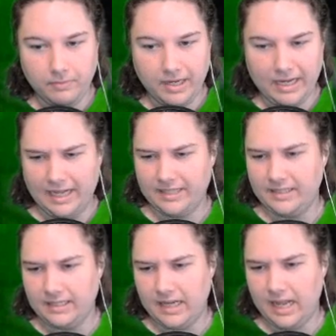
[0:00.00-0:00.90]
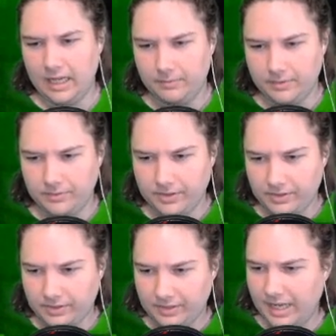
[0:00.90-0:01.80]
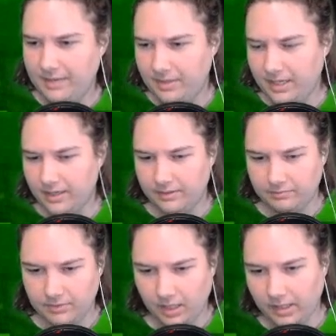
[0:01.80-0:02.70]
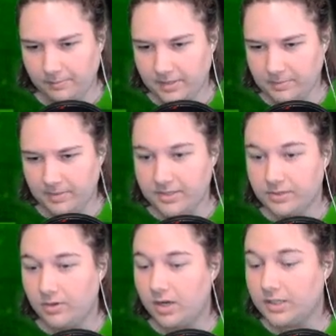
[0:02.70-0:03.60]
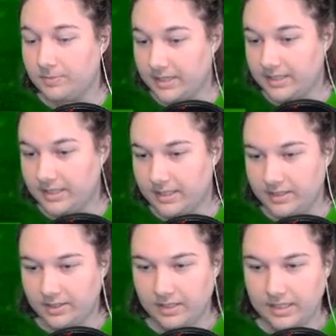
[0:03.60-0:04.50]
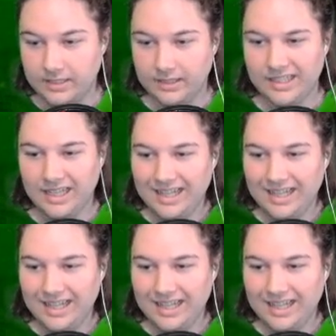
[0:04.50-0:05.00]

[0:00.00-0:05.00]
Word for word: a nasty name, it was the same here. Calling a beastman as the wrong species could easily